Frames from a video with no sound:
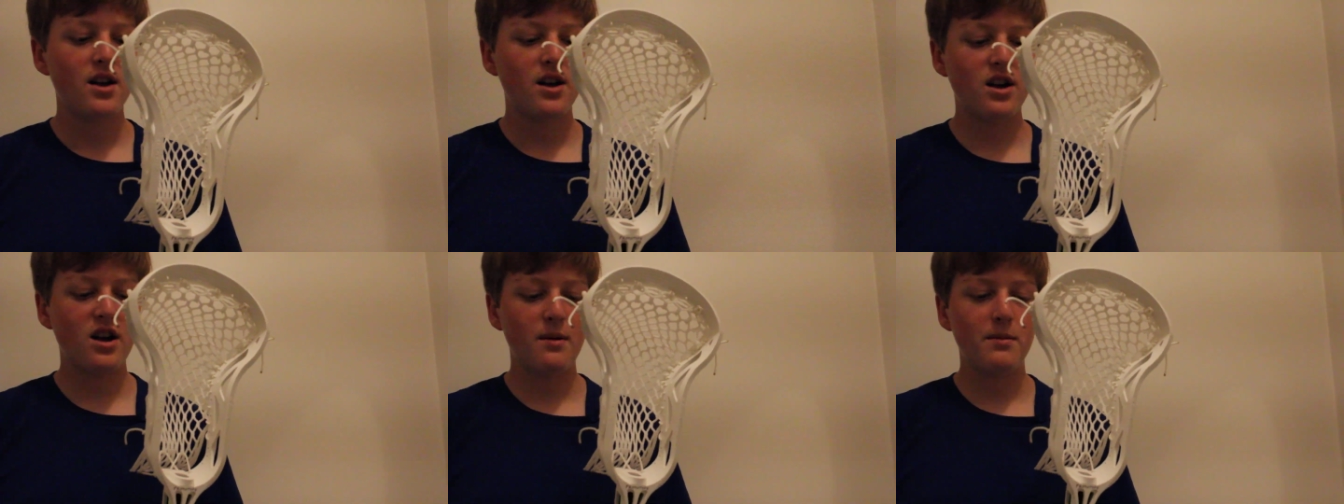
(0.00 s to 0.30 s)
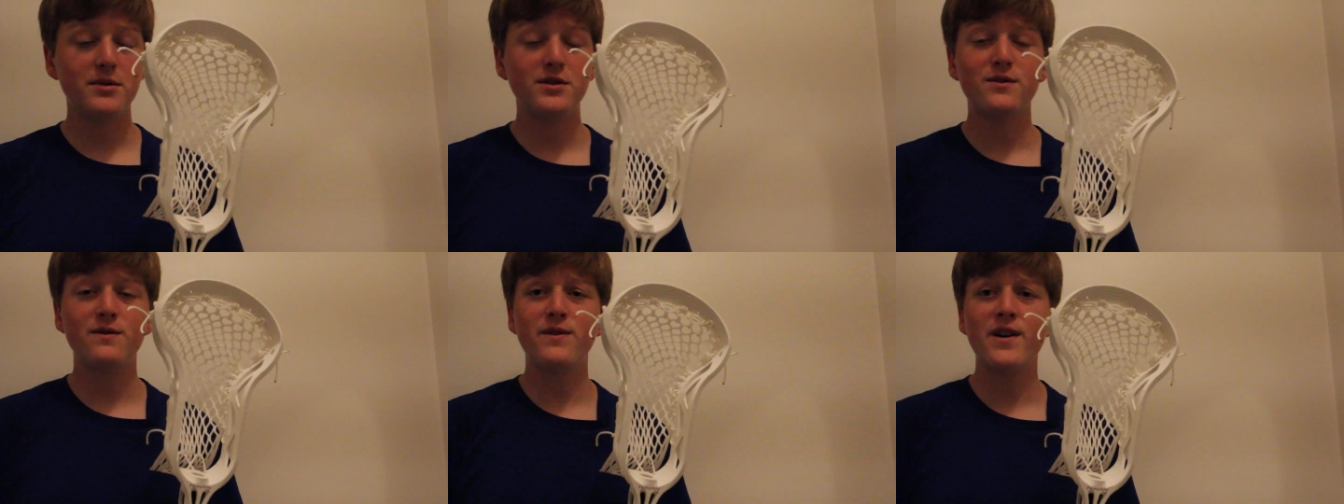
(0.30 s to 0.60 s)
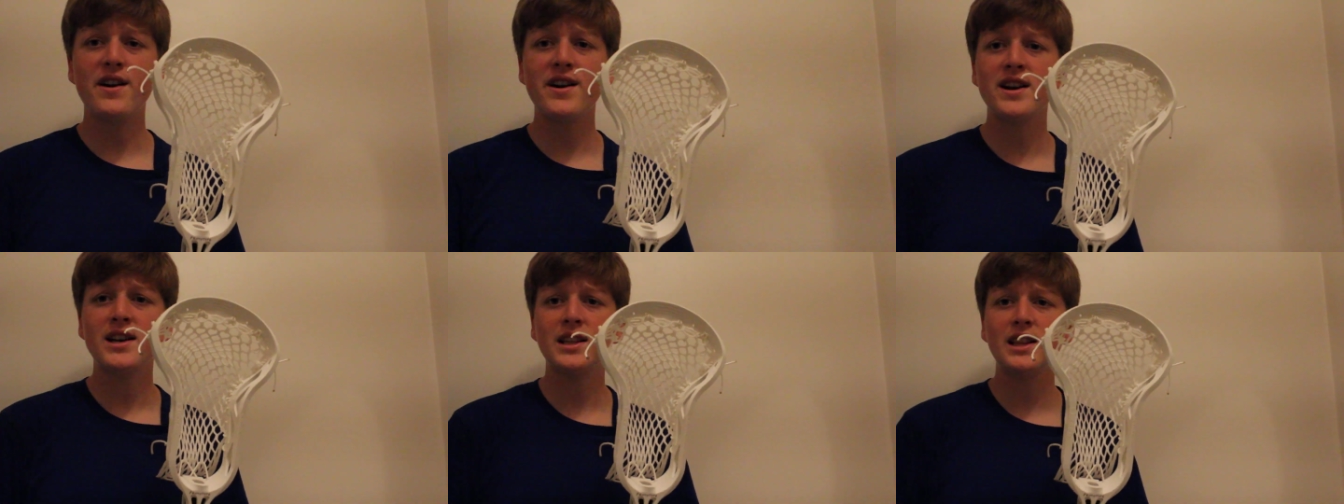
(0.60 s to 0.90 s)
Um, it's
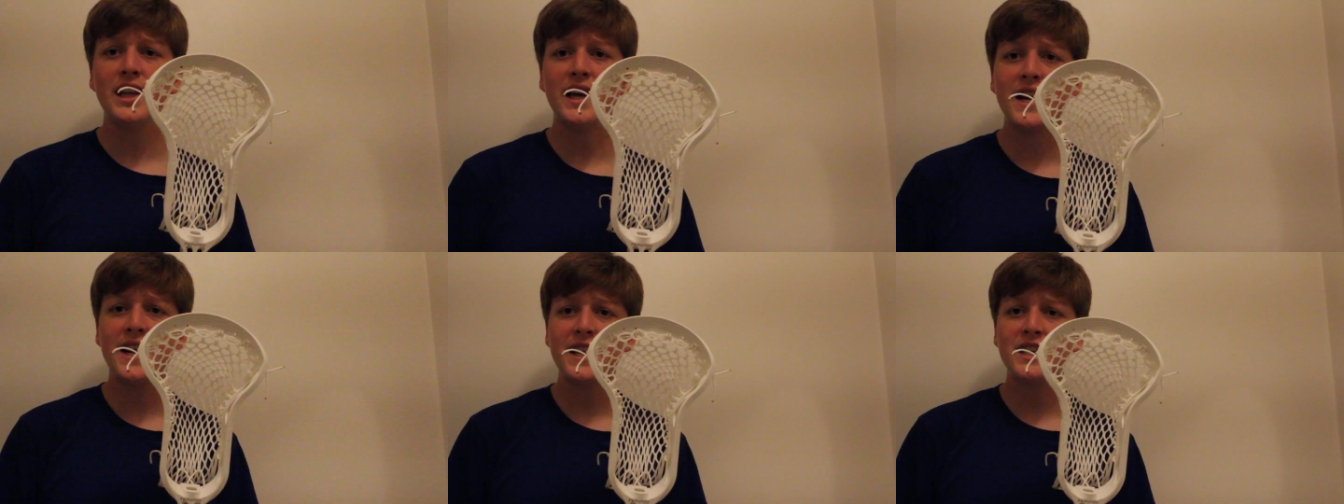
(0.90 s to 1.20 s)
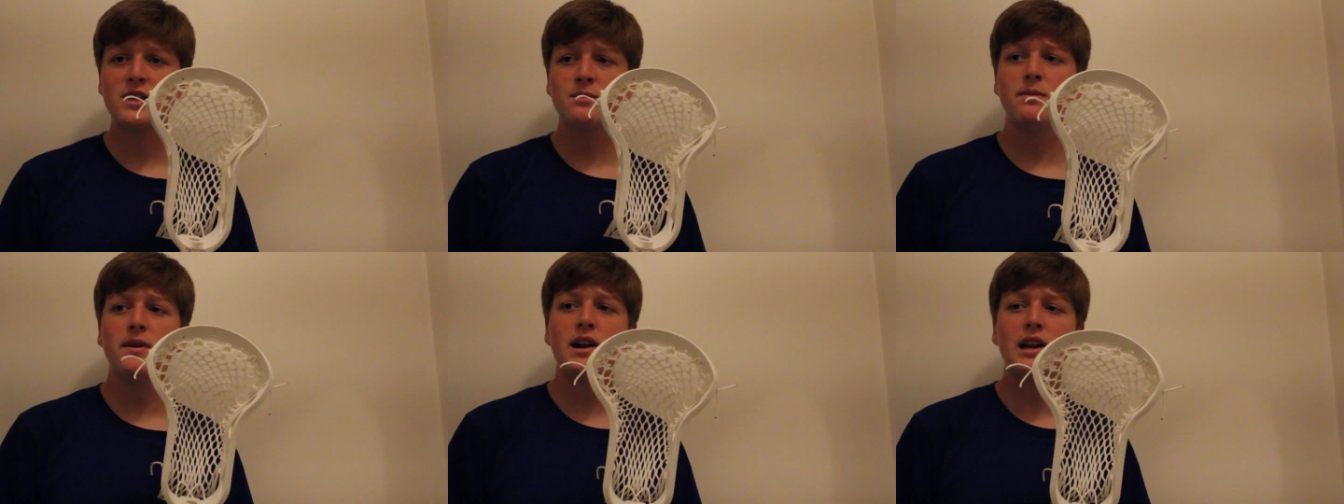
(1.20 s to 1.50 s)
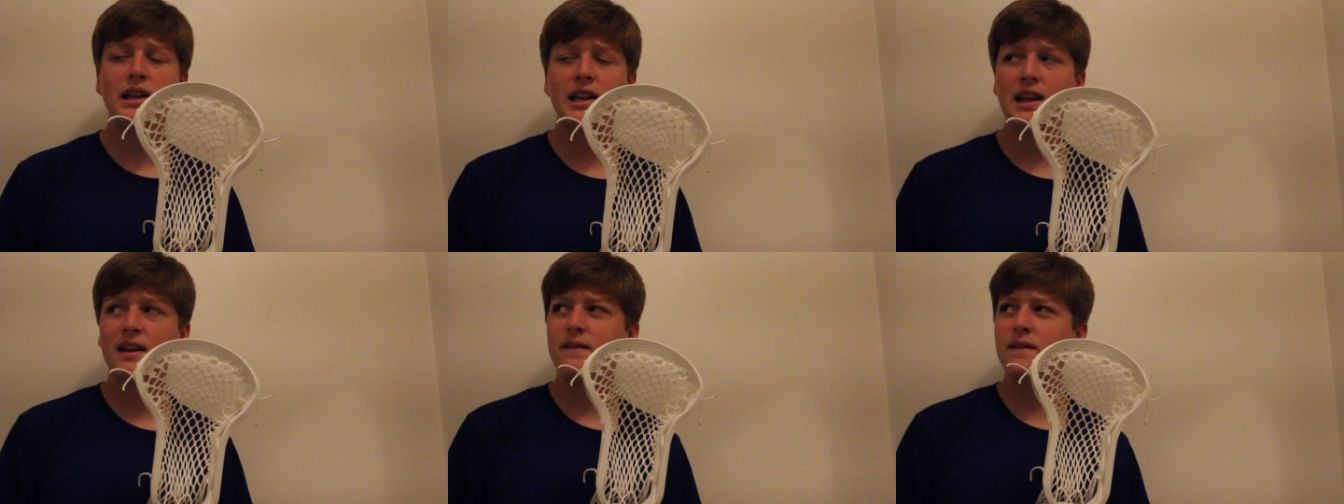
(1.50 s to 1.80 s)
very late. It's about
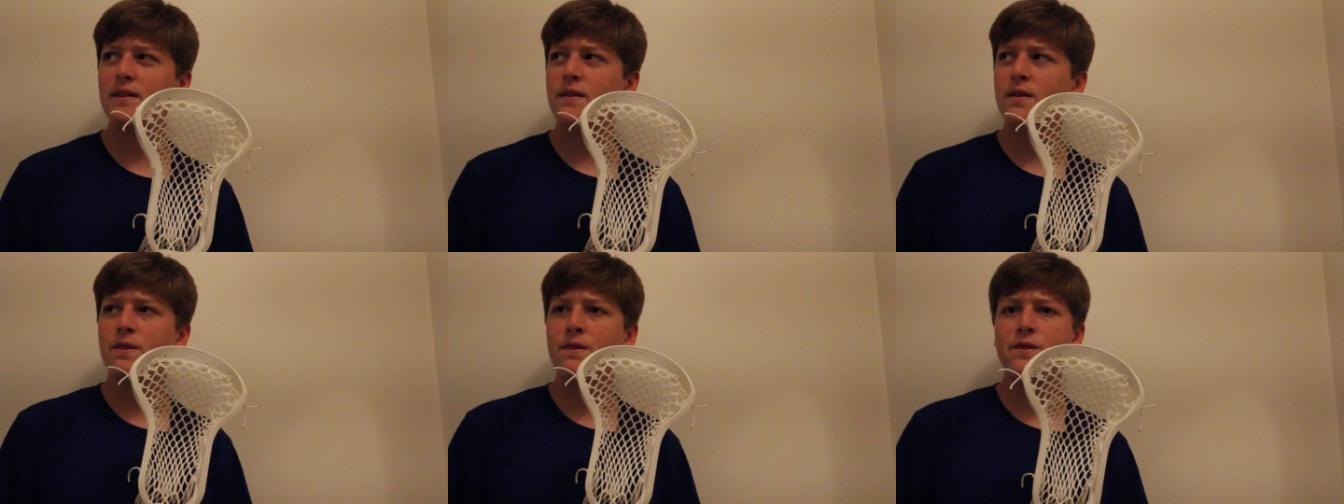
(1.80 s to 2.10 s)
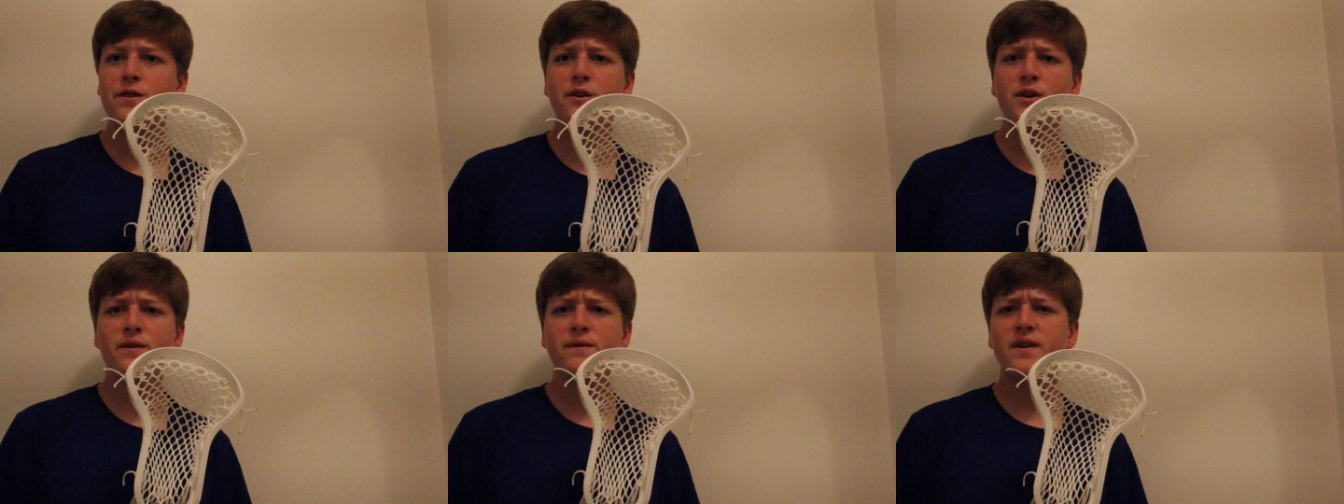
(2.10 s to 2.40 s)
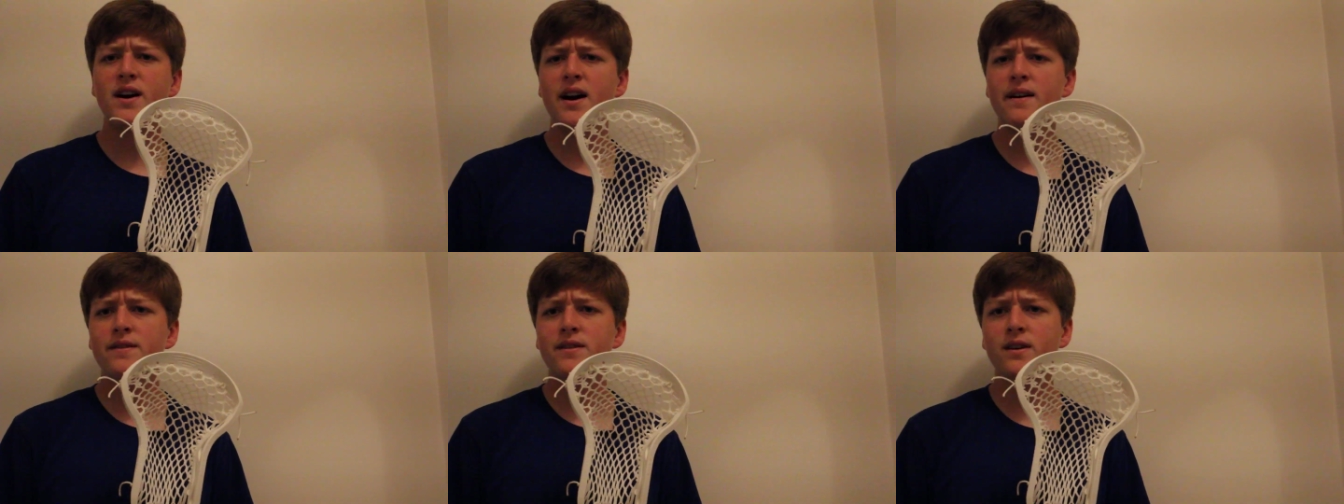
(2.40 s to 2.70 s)

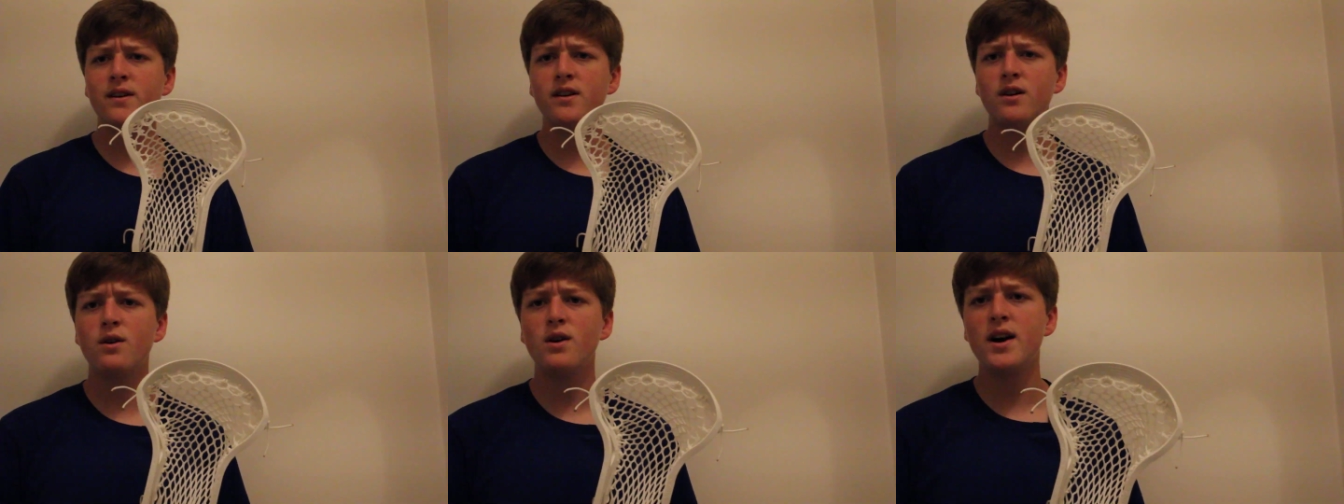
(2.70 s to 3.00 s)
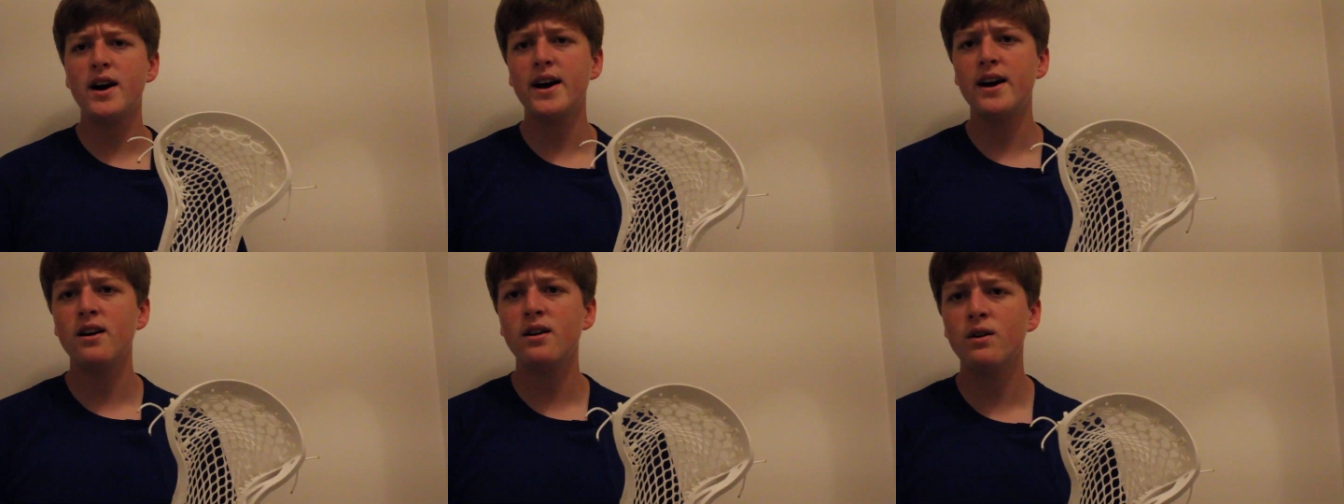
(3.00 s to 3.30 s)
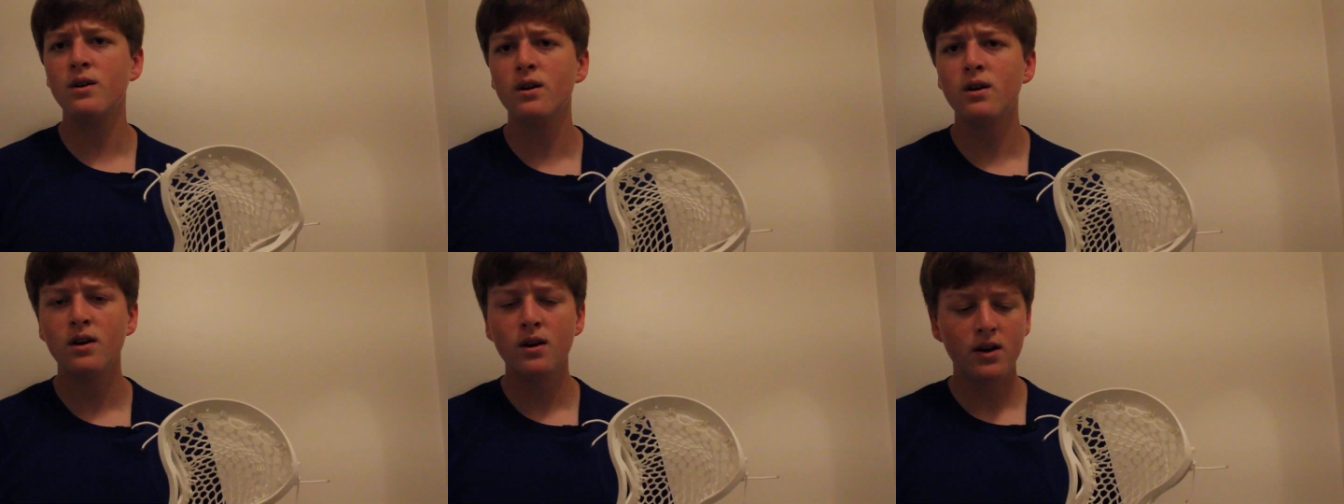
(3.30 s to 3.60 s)
11:35 here in
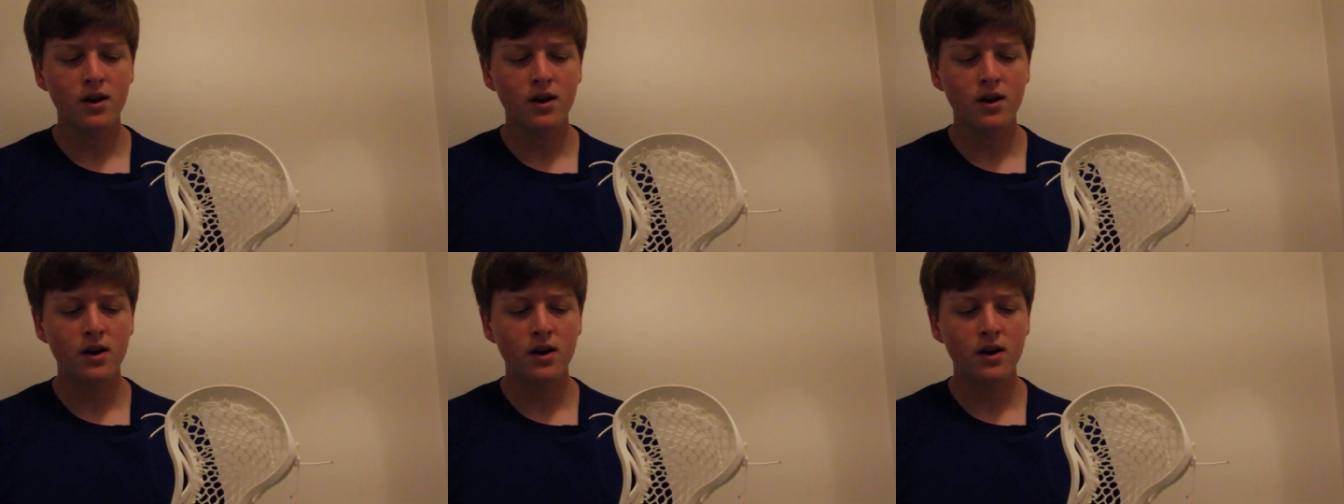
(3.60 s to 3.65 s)
Ohio.